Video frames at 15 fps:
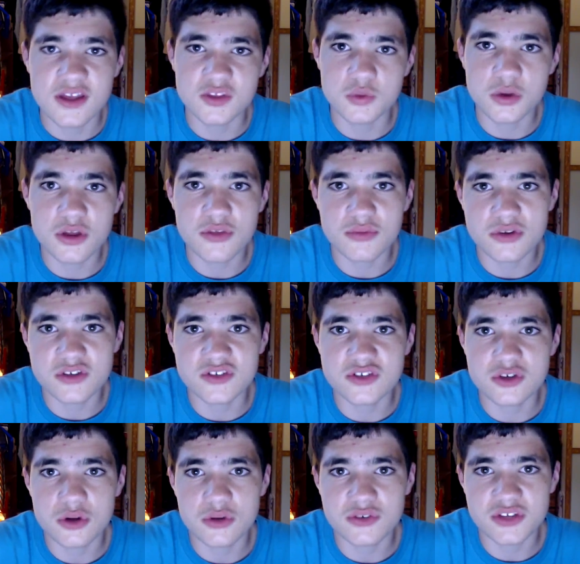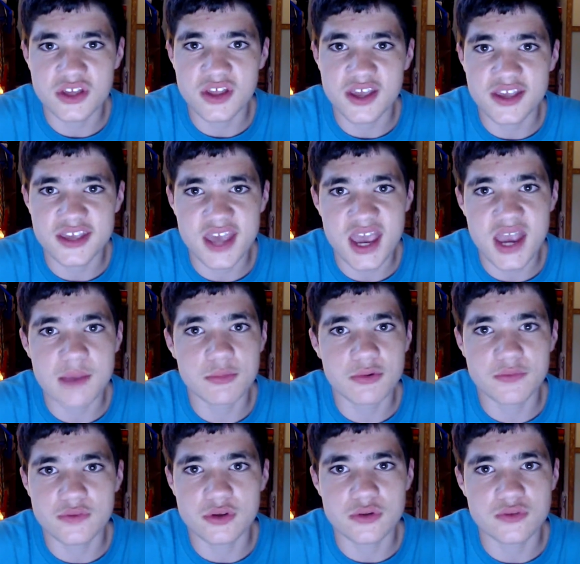That's one of the reasons you don't see like game
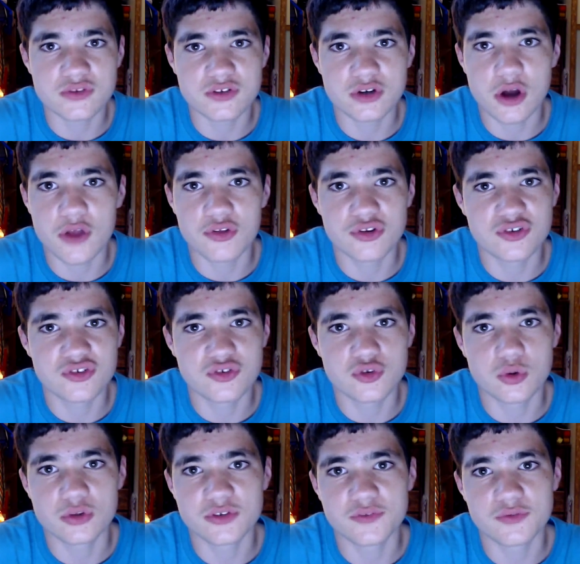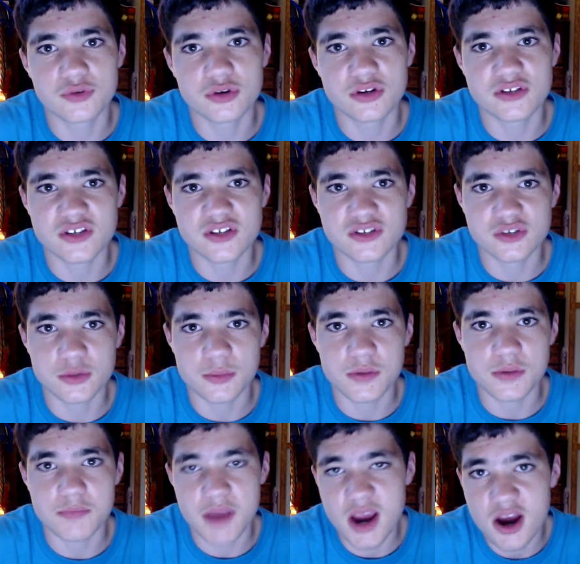reviews or other sorts of criticism
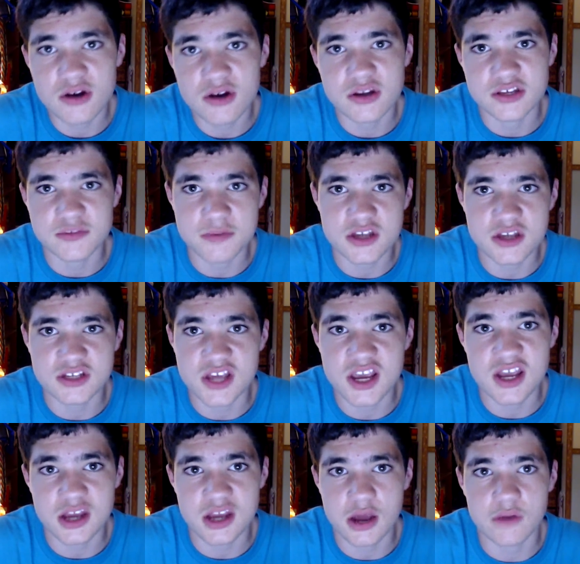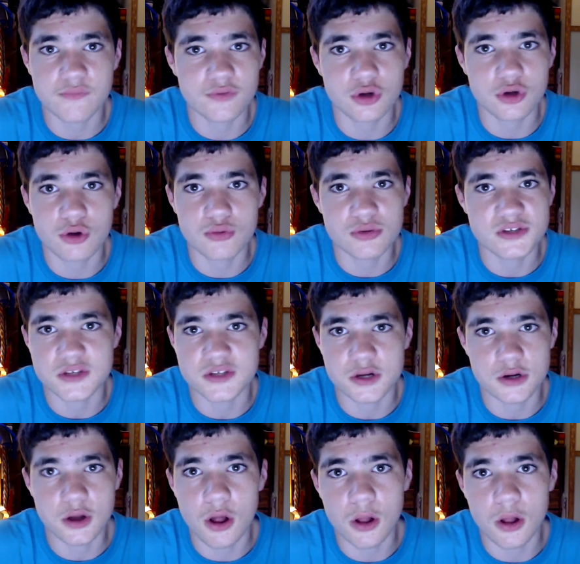and parodies being taken down for no reason
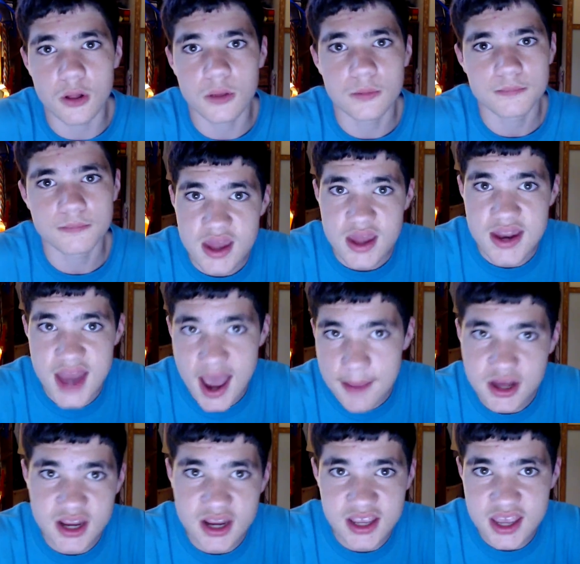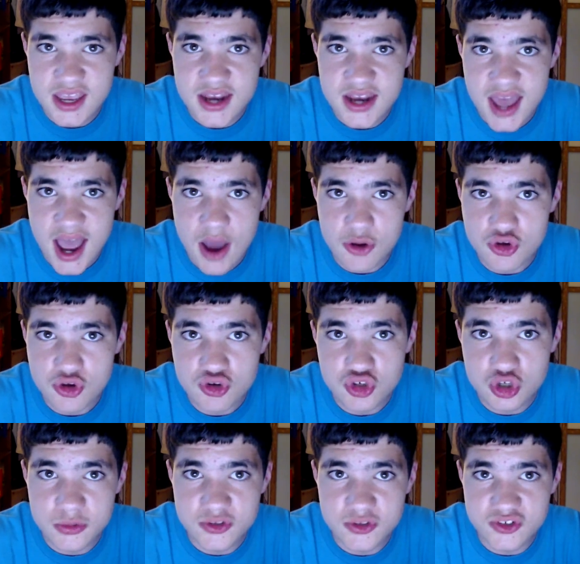at all. Now I'm going to get into how
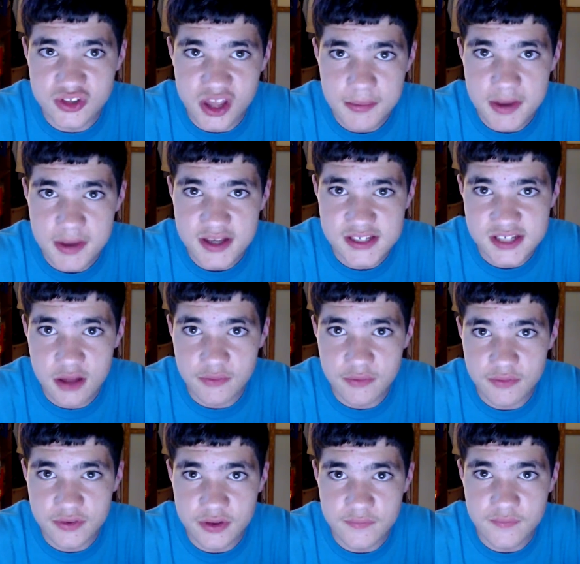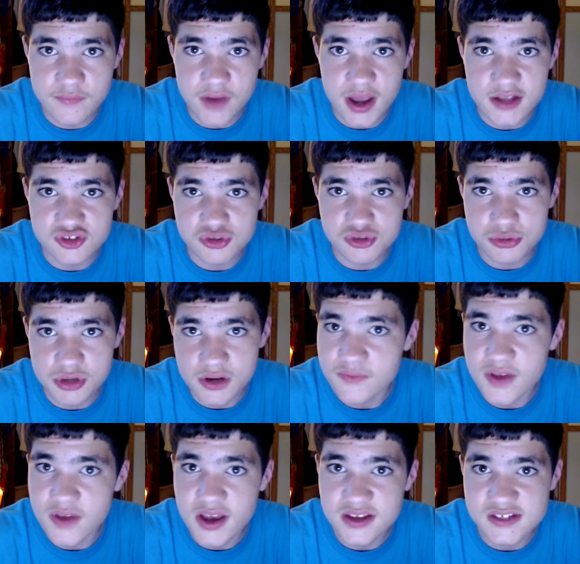YouTubers like myself can find screen
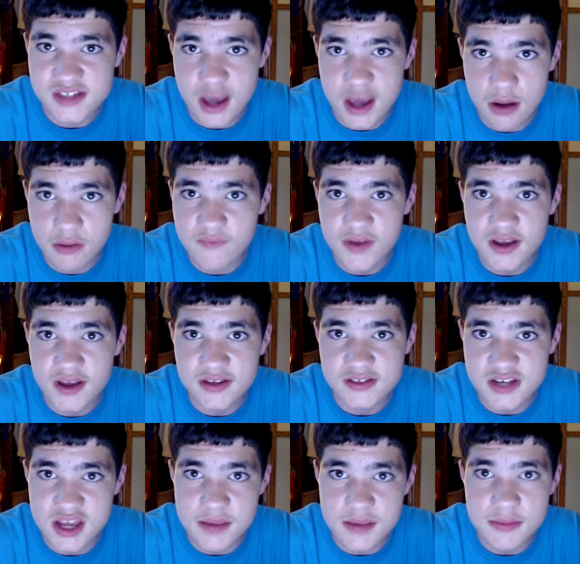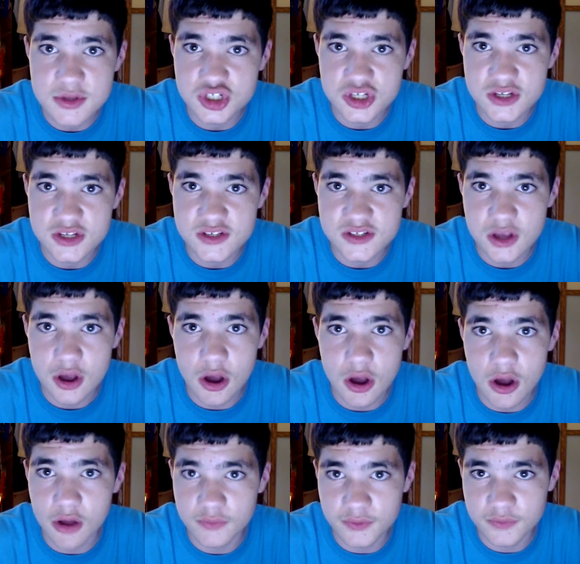effects, sound effects, and images
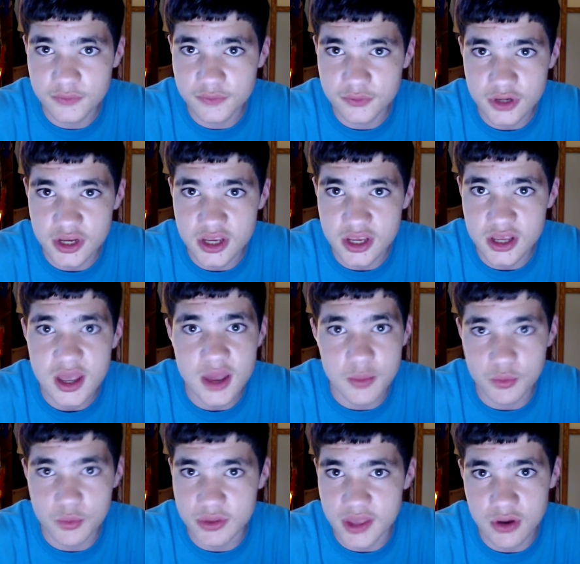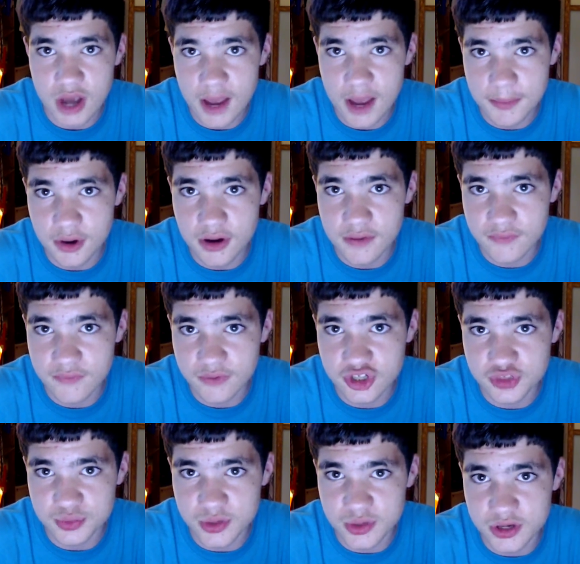all for free and without copyright
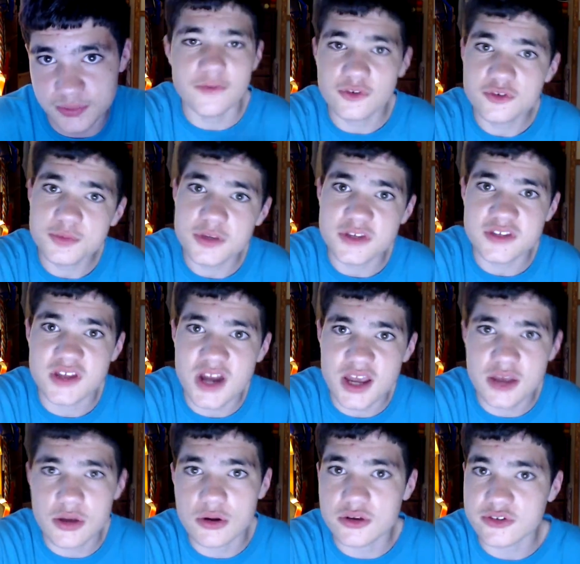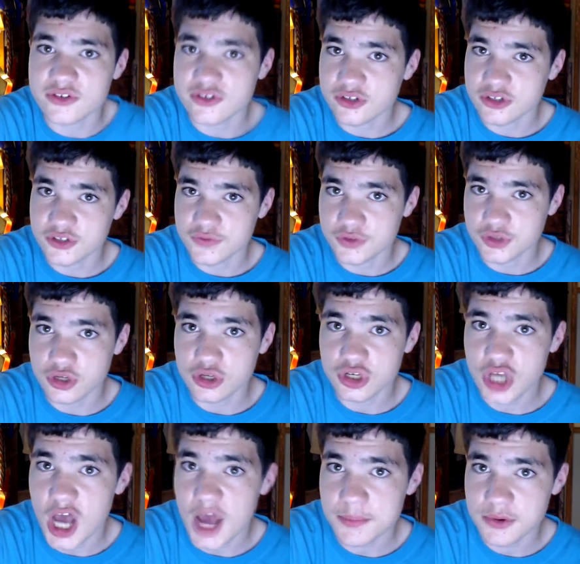infringement. The first place that I go to search for good
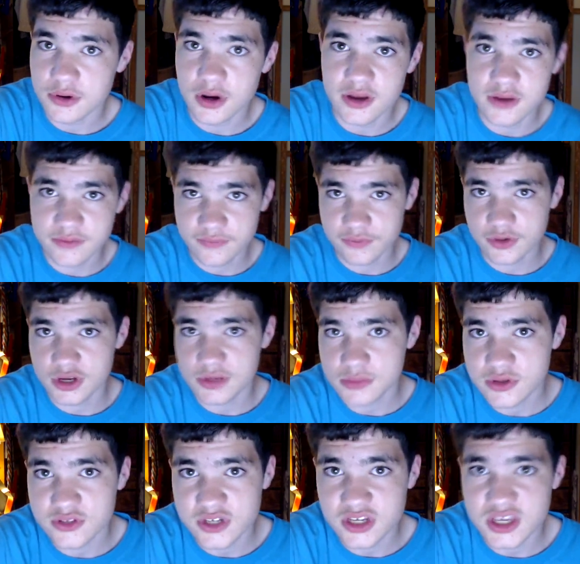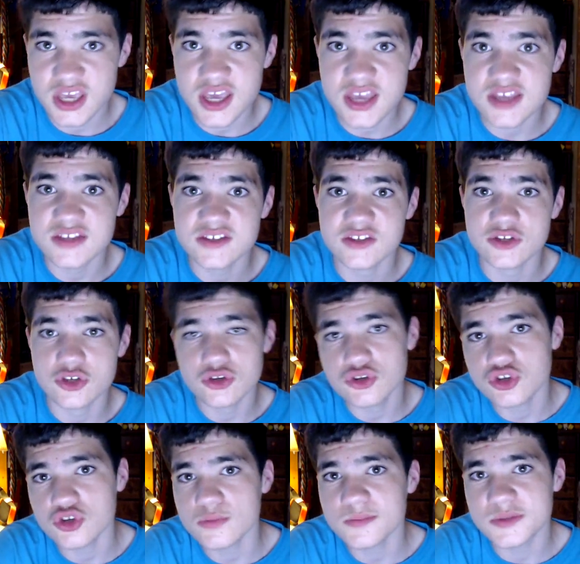copyright-free music is
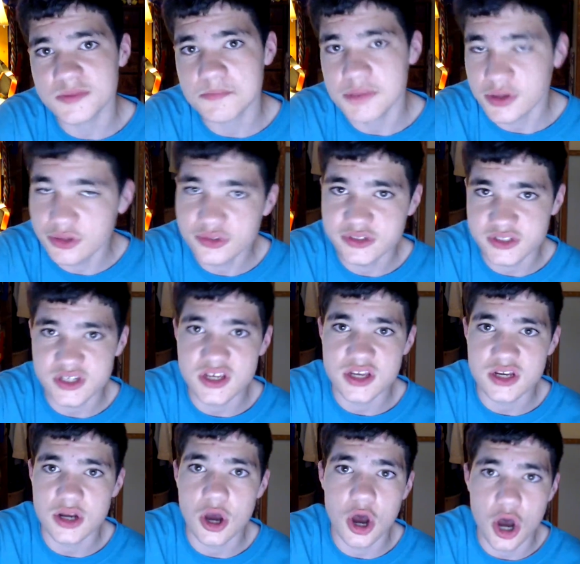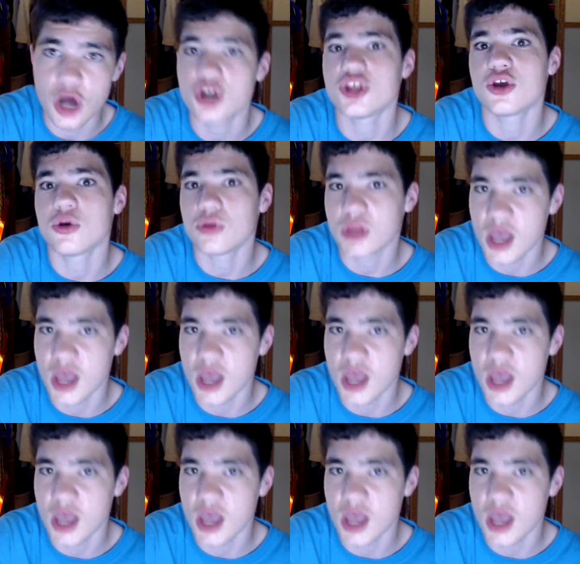YouTube's built-in audio